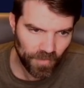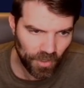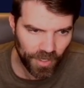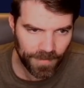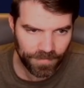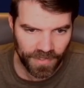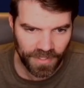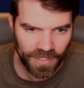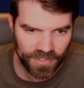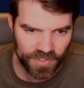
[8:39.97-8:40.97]
okay,
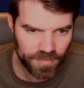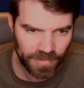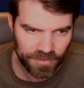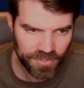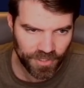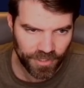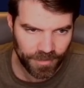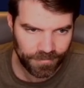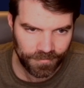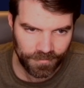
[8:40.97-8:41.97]
and I just built her